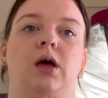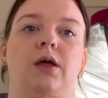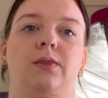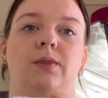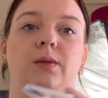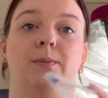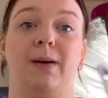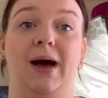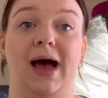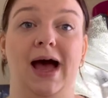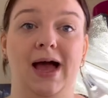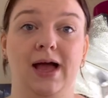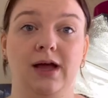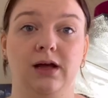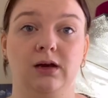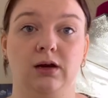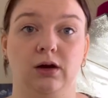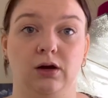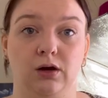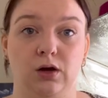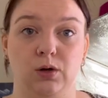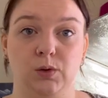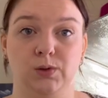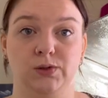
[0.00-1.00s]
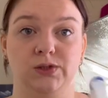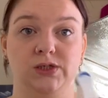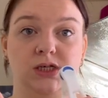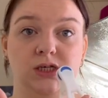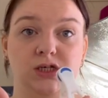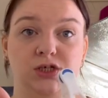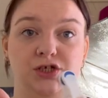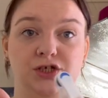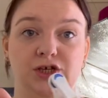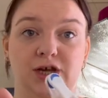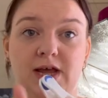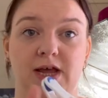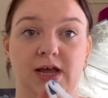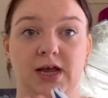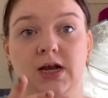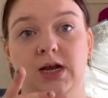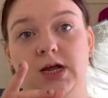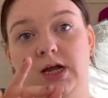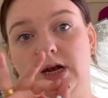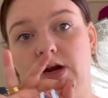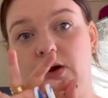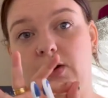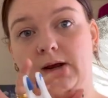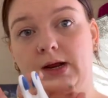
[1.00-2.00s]
the back, like I'll cinch it
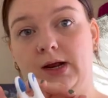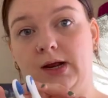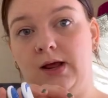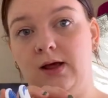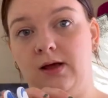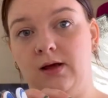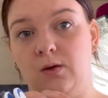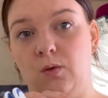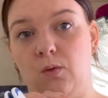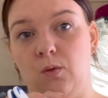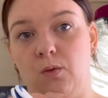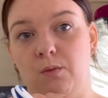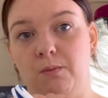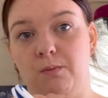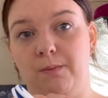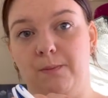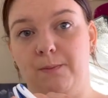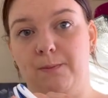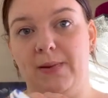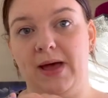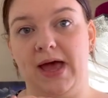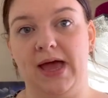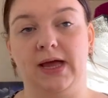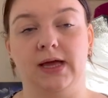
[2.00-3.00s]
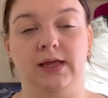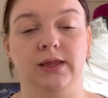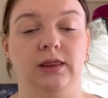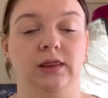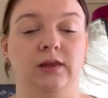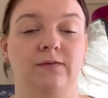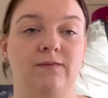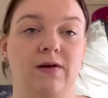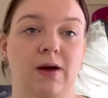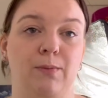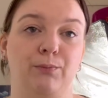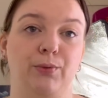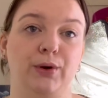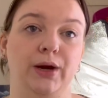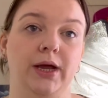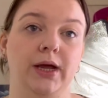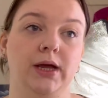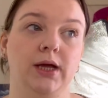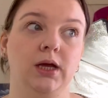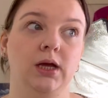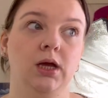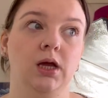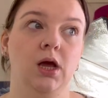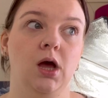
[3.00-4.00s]
in and like peg the
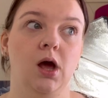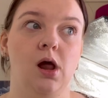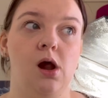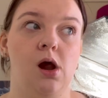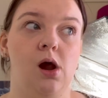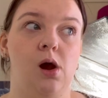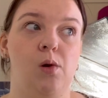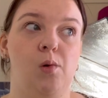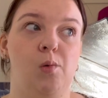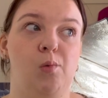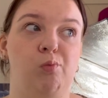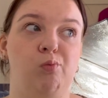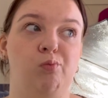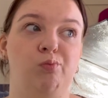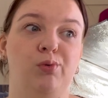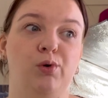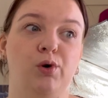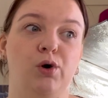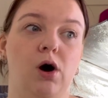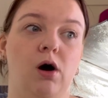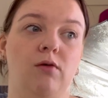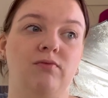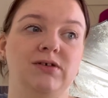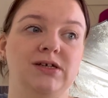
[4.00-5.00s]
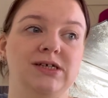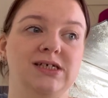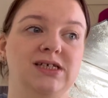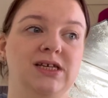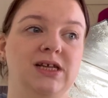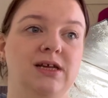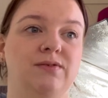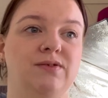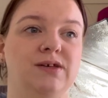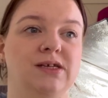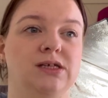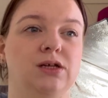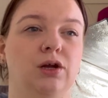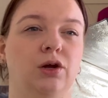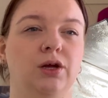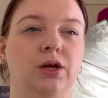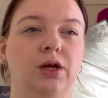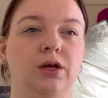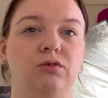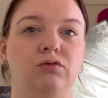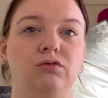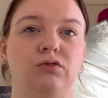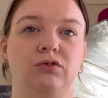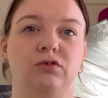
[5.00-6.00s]
fabric. But obviously if it's like
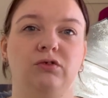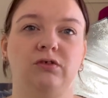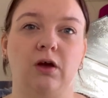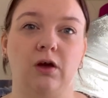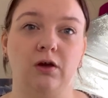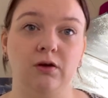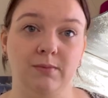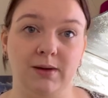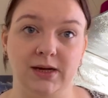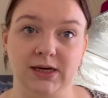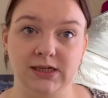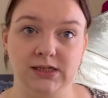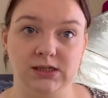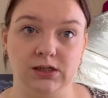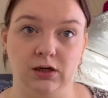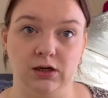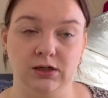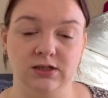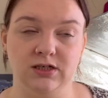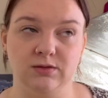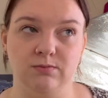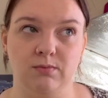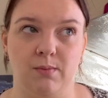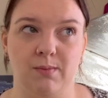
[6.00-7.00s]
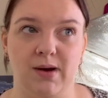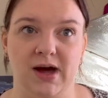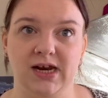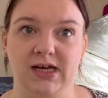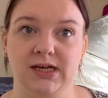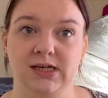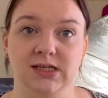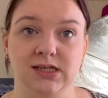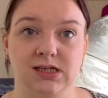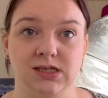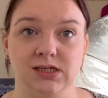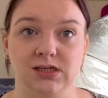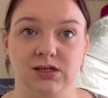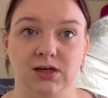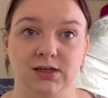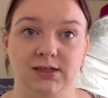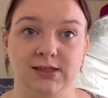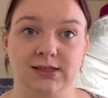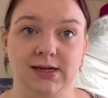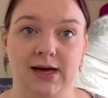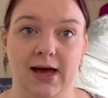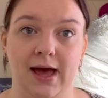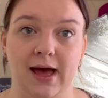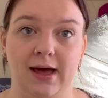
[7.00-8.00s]
so many sizes, my mannequin's a
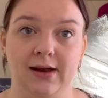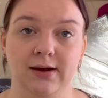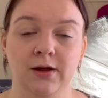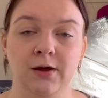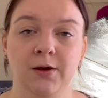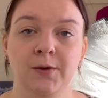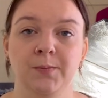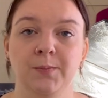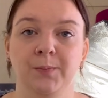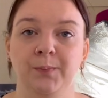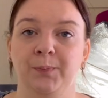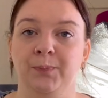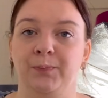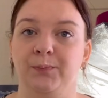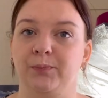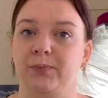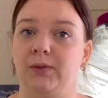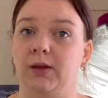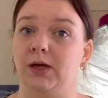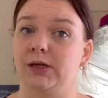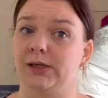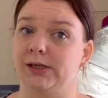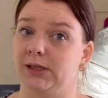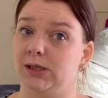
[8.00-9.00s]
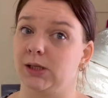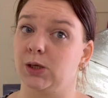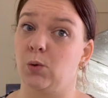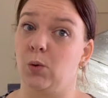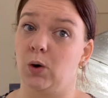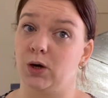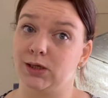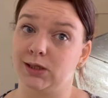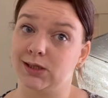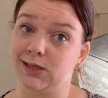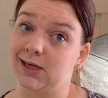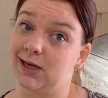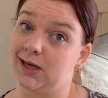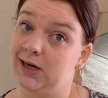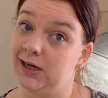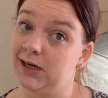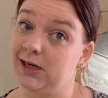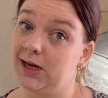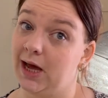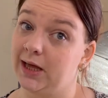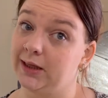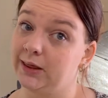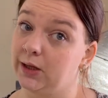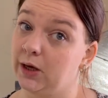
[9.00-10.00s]
size ten, which is quite a skinny
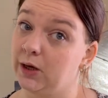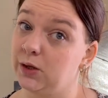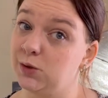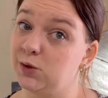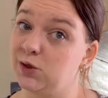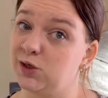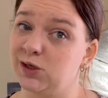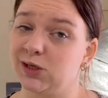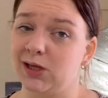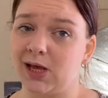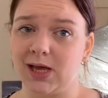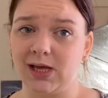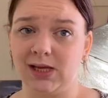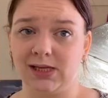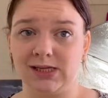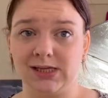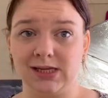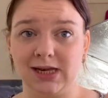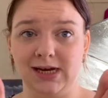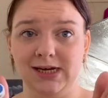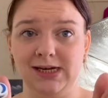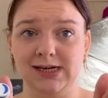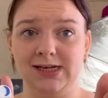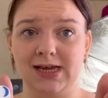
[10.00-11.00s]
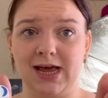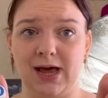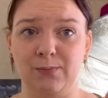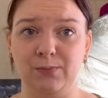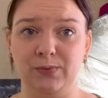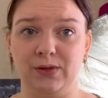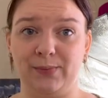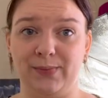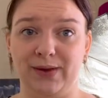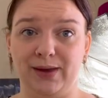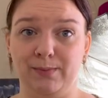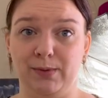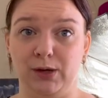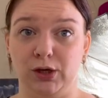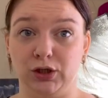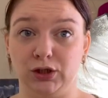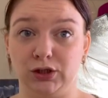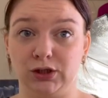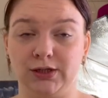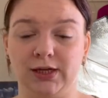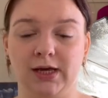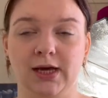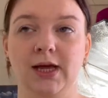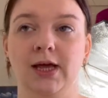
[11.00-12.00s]
ten though. She's a skinny ten with a big
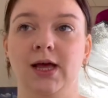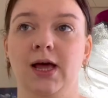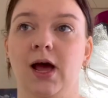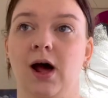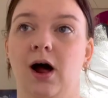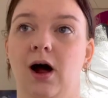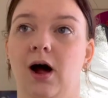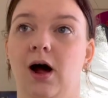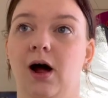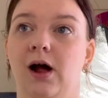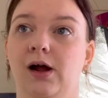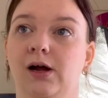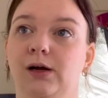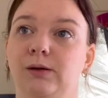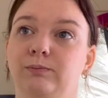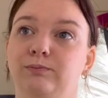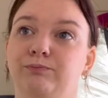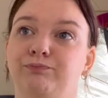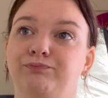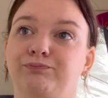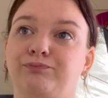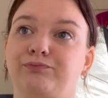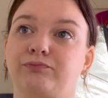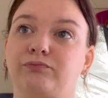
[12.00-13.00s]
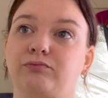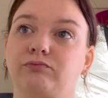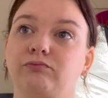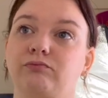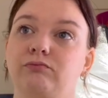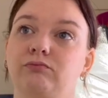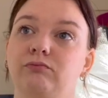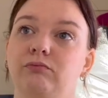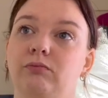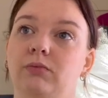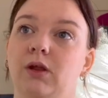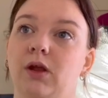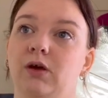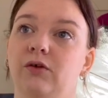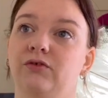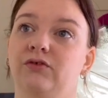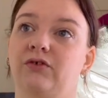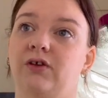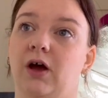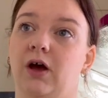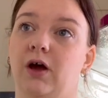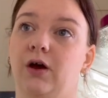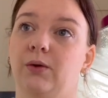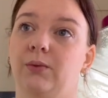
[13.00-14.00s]
bust. Um,
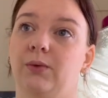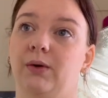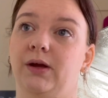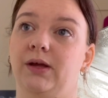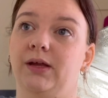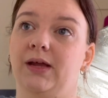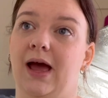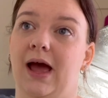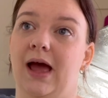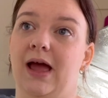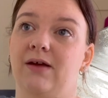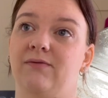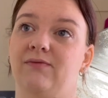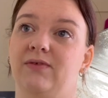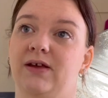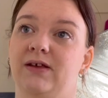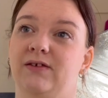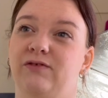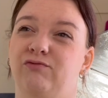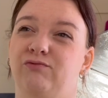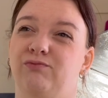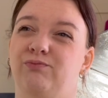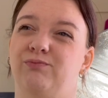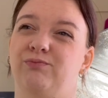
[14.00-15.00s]
so yeah, if it's,